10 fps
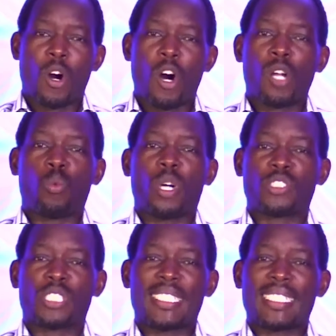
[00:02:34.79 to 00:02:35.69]
All
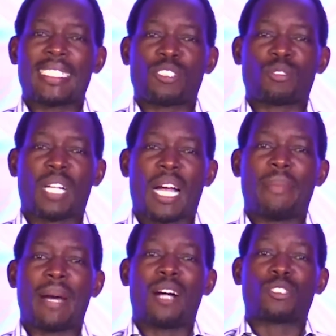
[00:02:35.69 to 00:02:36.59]
what she needed to
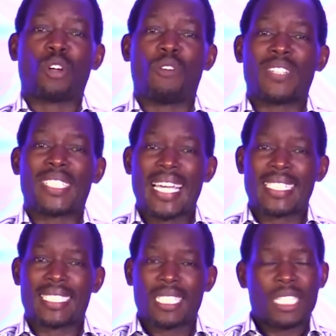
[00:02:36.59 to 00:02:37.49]
come out of
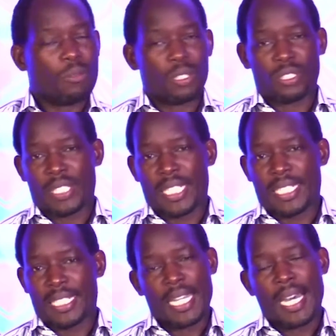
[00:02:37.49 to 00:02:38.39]
debt was
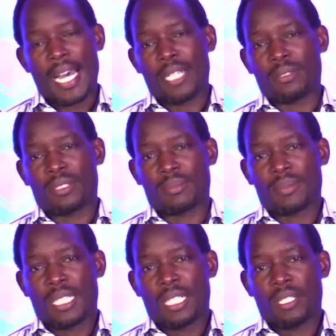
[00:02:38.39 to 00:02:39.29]
already in her house.
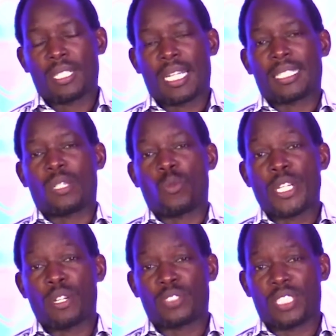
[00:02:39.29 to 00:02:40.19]
Look at the
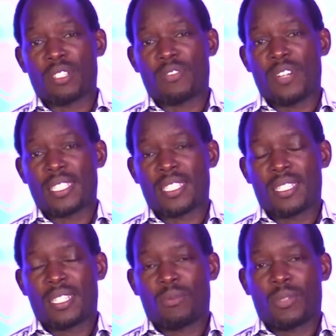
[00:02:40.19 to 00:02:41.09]
widow of Zarephath.
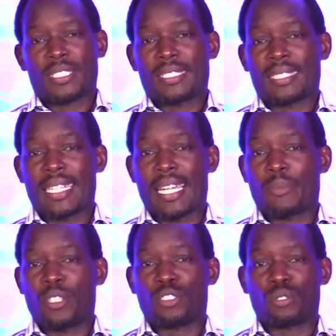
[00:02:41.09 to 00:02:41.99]
When she's saying,
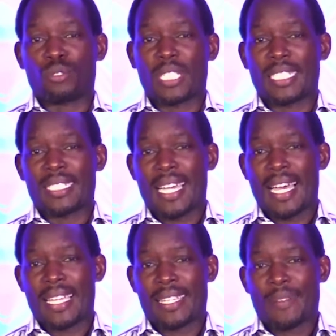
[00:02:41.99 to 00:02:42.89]
I'm going to cook and
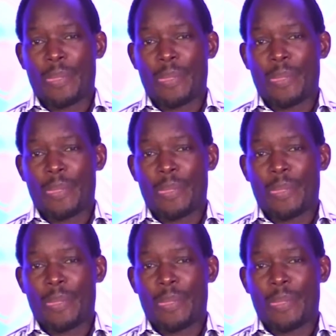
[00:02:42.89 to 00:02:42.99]
die,